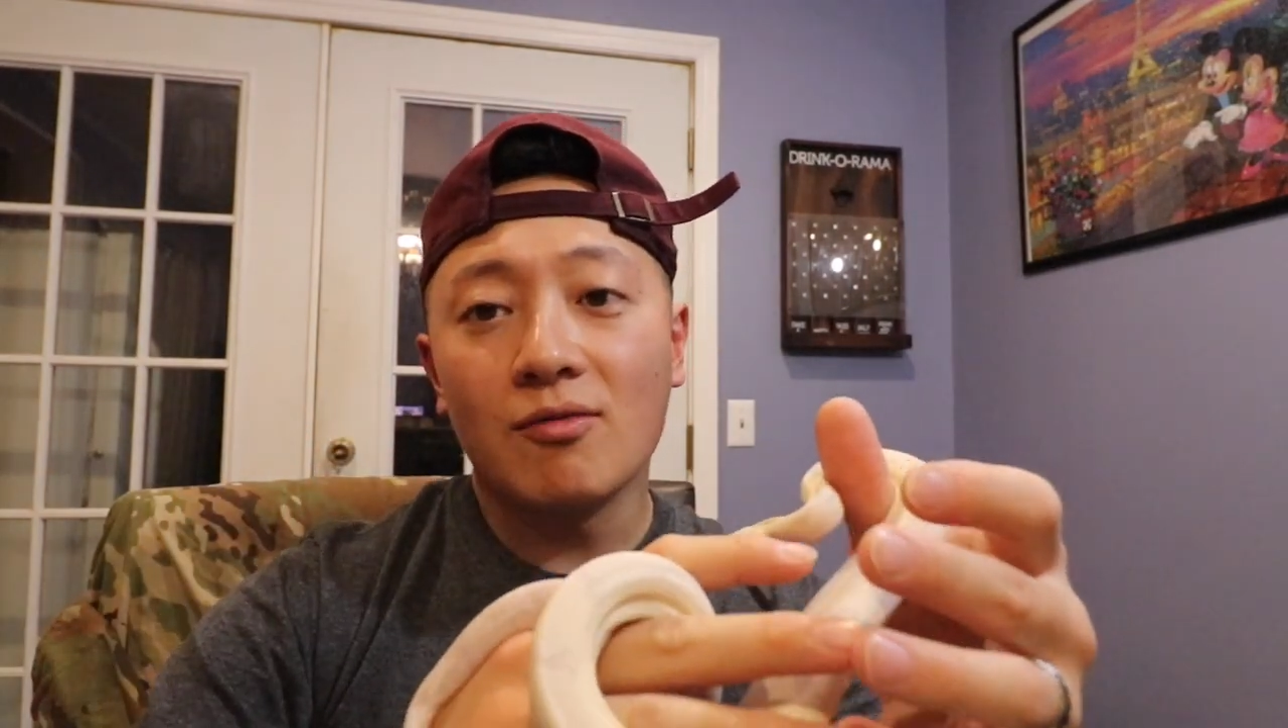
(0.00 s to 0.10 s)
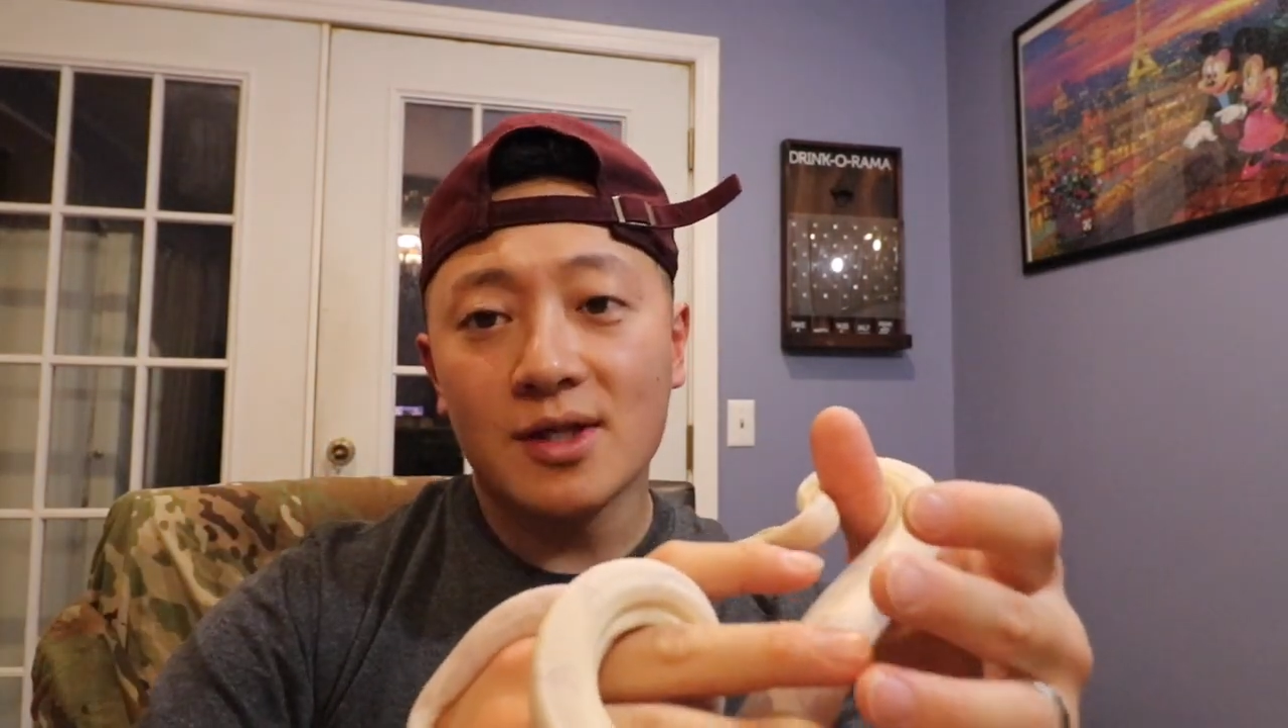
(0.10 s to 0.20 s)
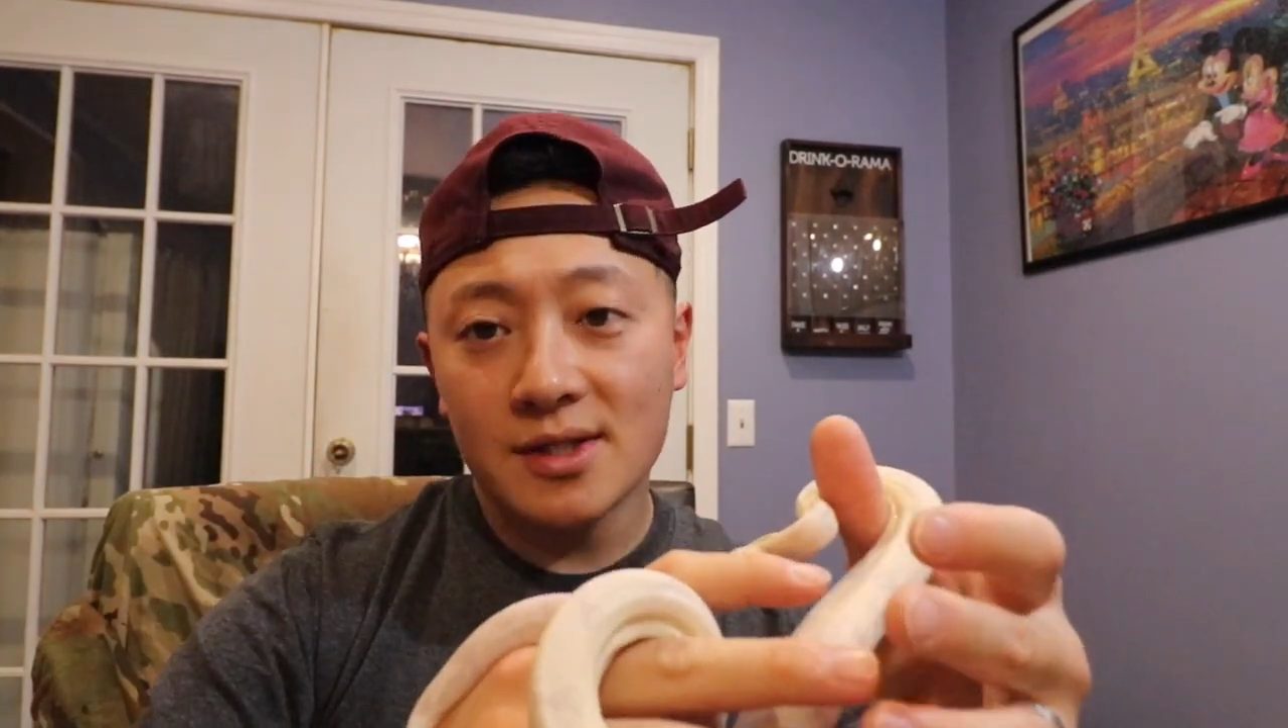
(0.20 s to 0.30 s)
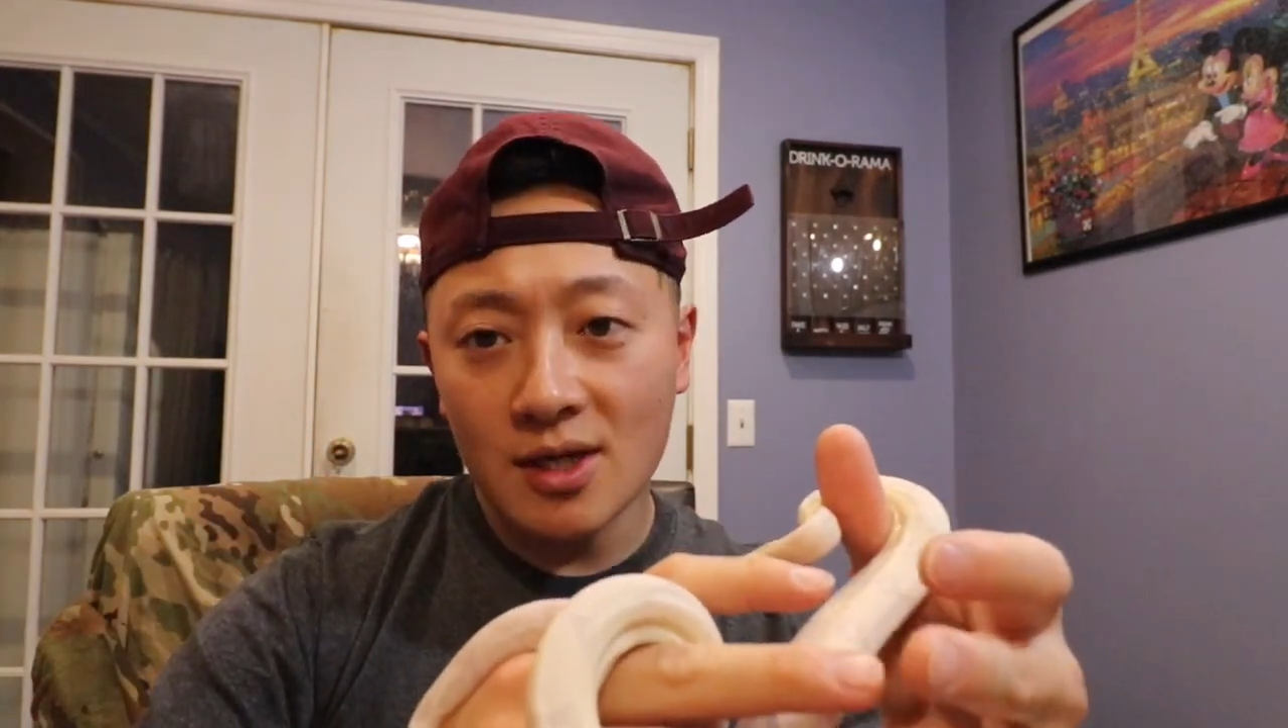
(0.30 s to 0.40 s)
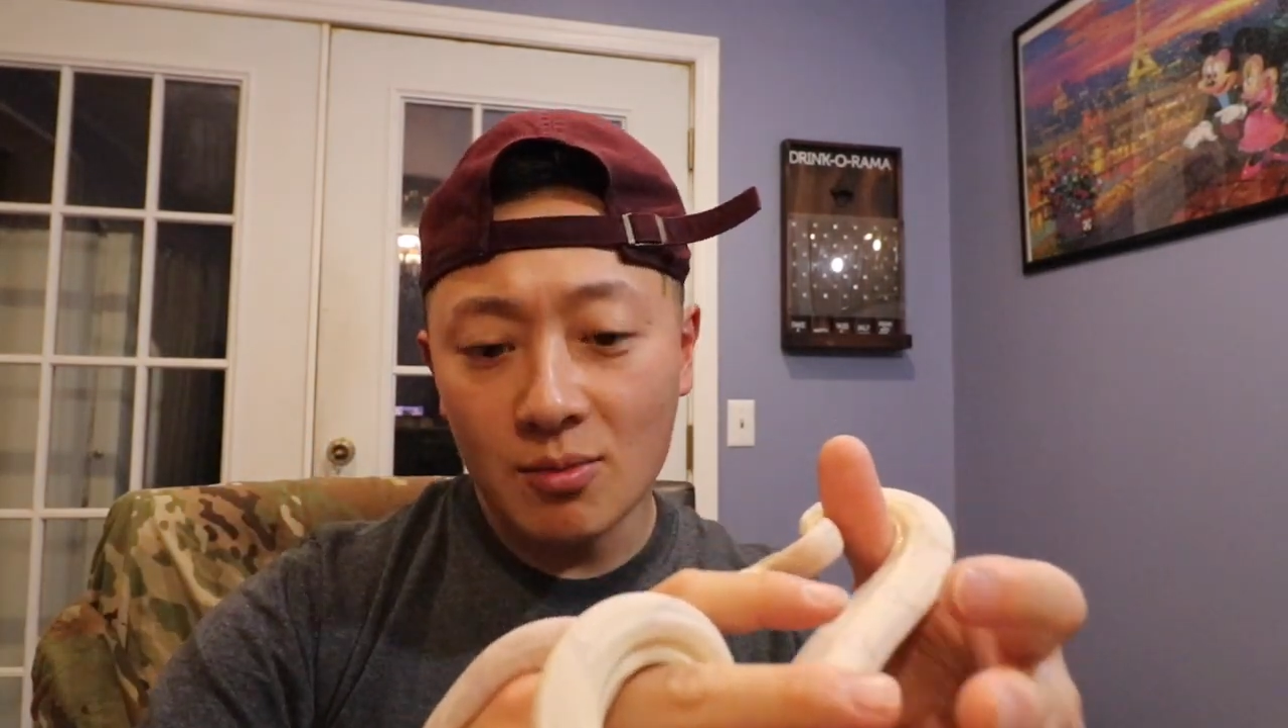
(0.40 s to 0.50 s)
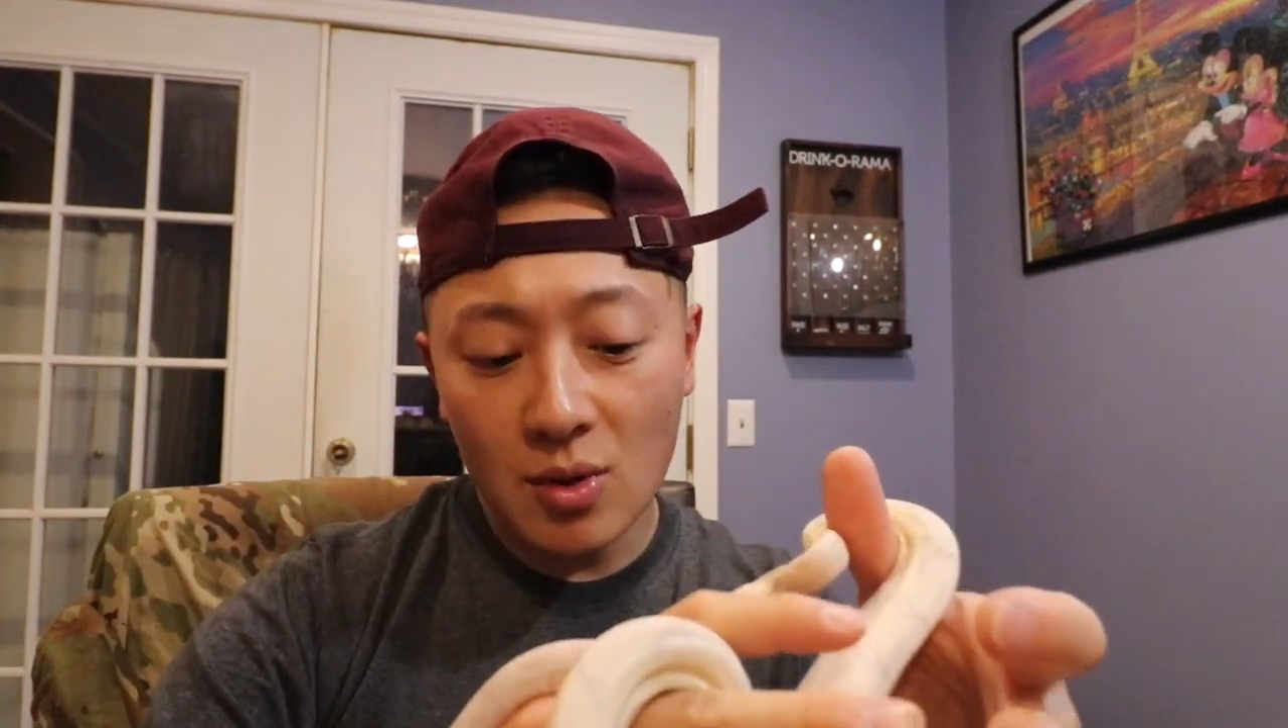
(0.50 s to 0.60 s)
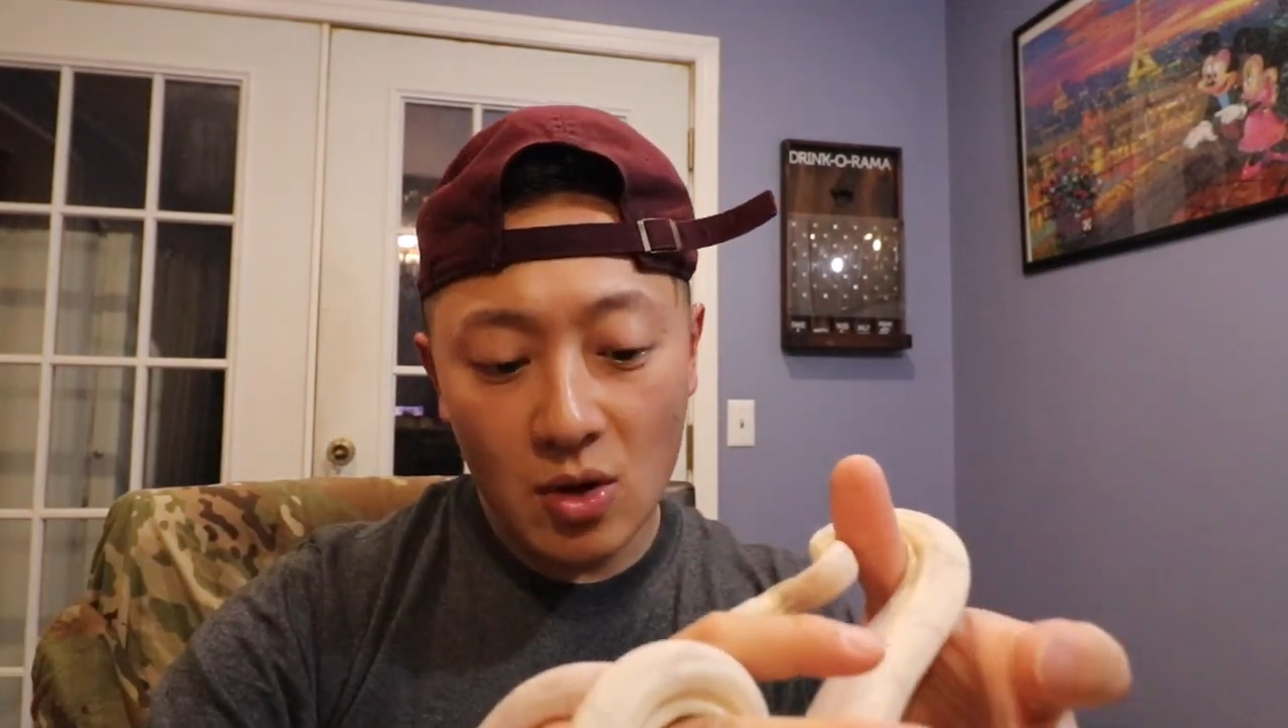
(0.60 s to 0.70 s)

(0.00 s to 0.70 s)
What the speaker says: red-tailed